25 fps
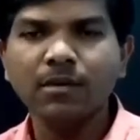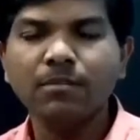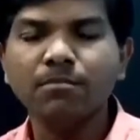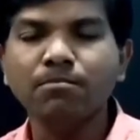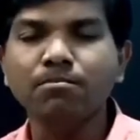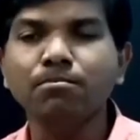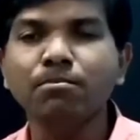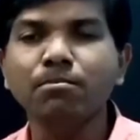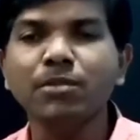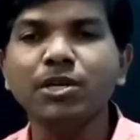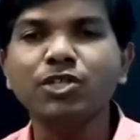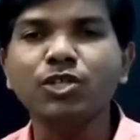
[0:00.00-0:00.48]

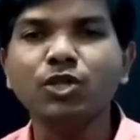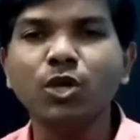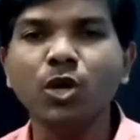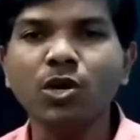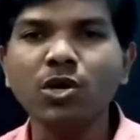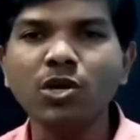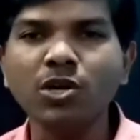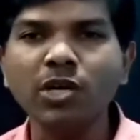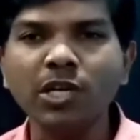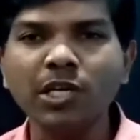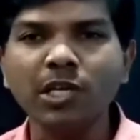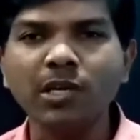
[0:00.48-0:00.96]

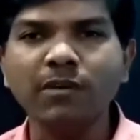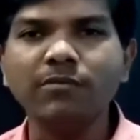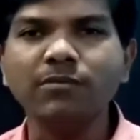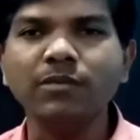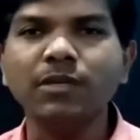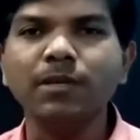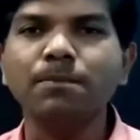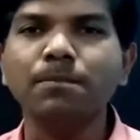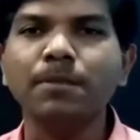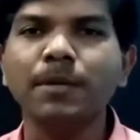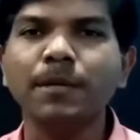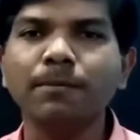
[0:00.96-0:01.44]
Majority of
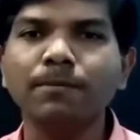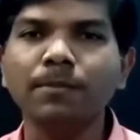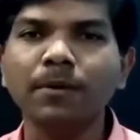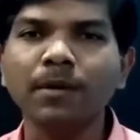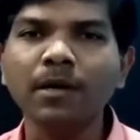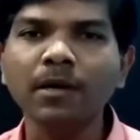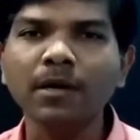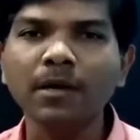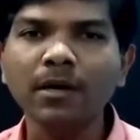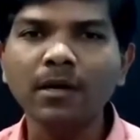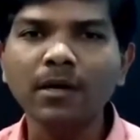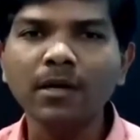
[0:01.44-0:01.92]
the
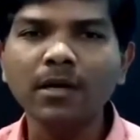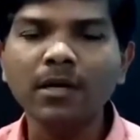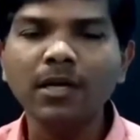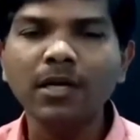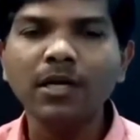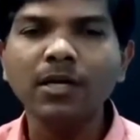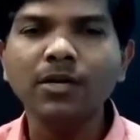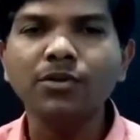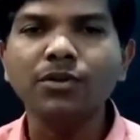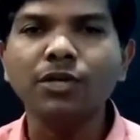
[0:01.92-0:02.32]
people,